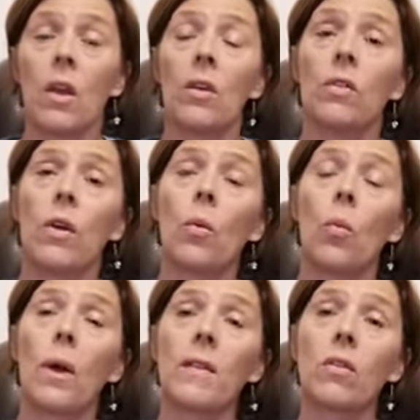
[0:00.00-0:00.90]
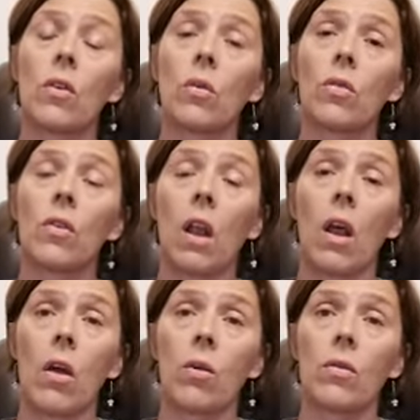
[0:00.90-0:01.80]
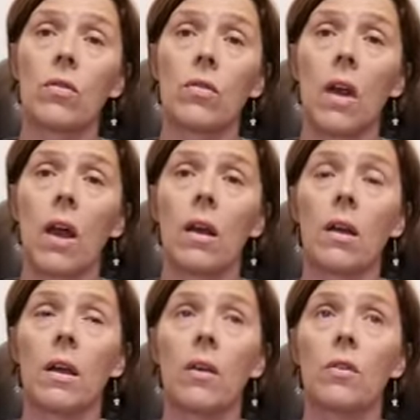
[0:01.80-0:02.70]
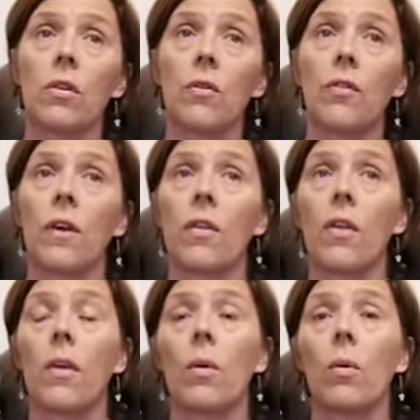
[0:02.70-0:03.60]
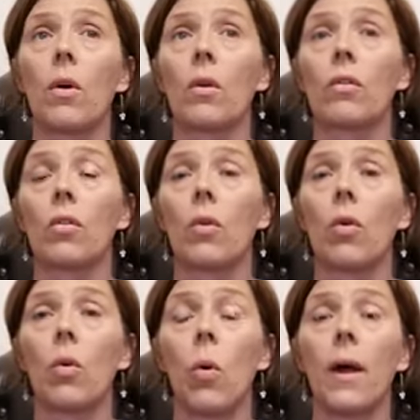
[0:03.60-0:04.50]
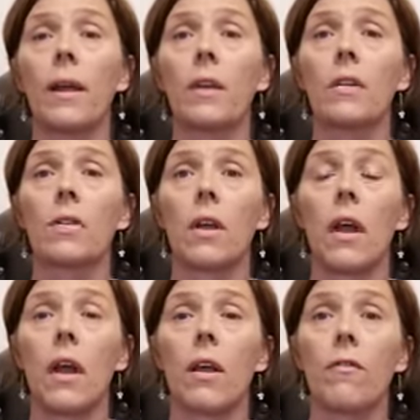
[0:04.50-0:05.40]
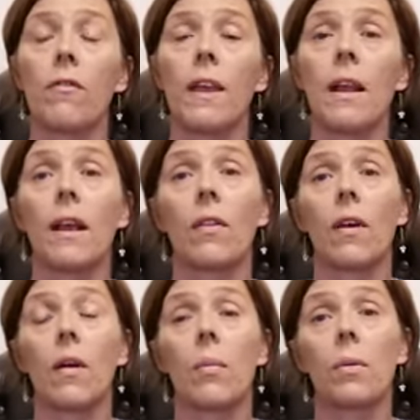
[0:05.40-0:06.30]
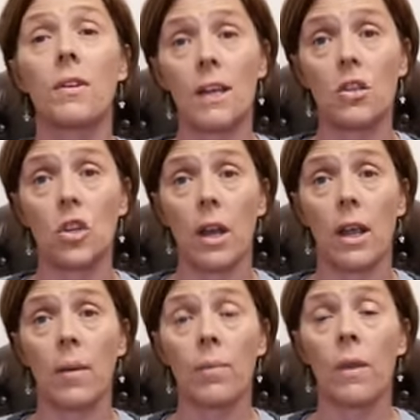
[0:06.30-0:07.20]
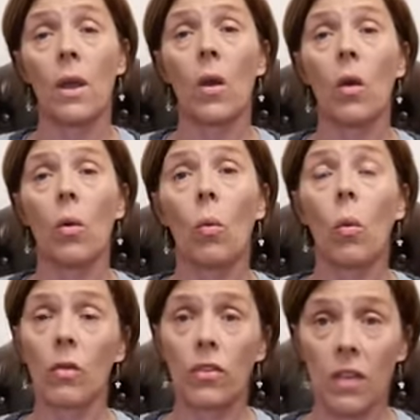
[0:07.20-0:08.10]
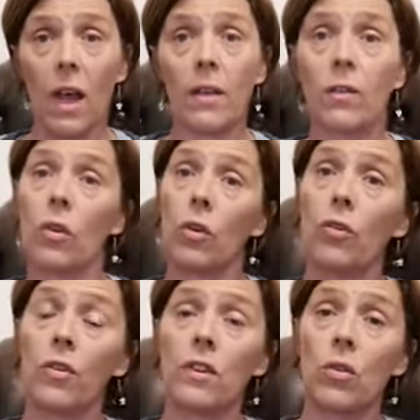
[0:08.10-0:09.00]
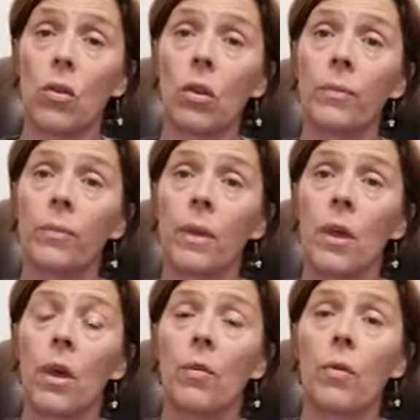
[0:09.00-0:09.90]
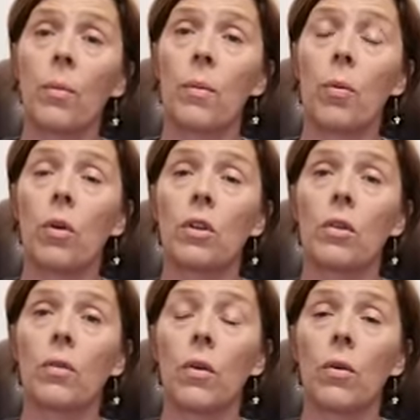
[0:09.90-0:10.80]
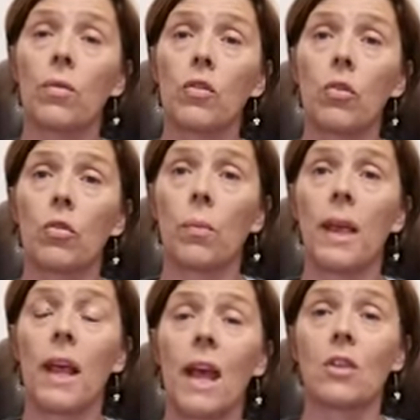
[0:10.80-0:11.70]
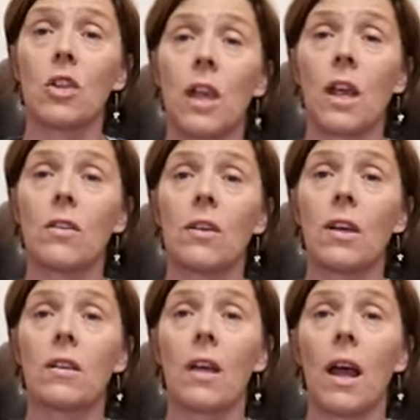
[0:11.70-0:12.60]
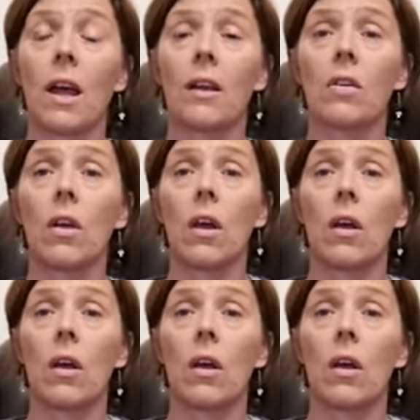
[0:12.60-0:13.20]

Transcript: So when schools closed, I do feel that there was quite a feeling that potentially one size could fit all from the point of view of children being educated, and